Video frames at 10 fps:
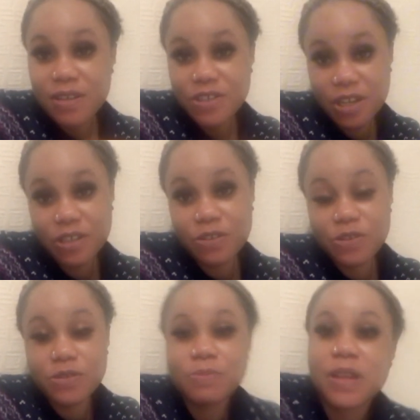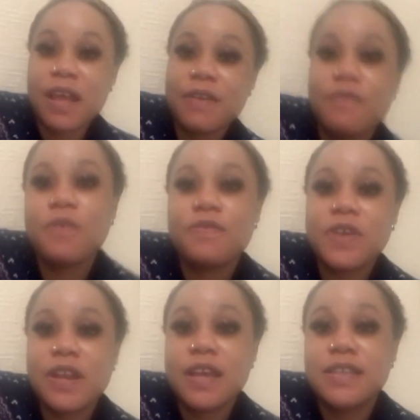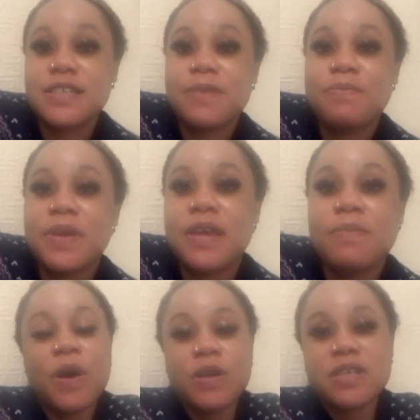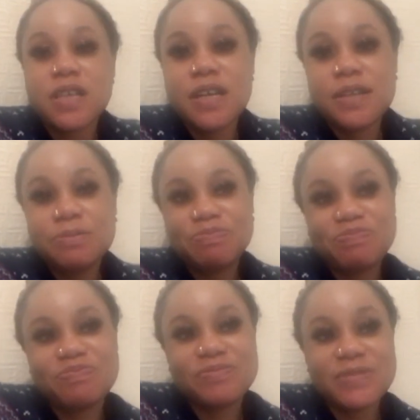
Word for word: channel used to be Life of a Ninja Babe but um,